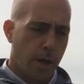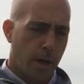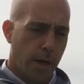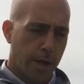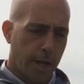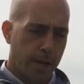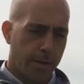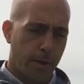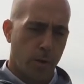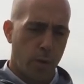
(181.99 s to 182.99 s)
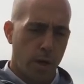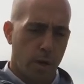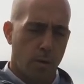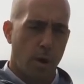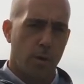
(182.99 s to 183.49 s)
Again, third week
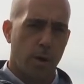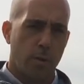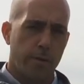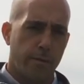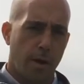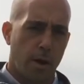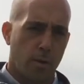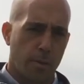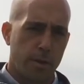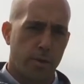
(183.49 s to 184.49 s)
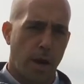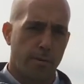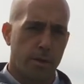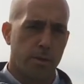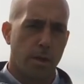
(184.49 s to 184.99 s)
in a row that we're going to be
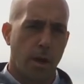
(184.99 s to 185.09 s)
traveling.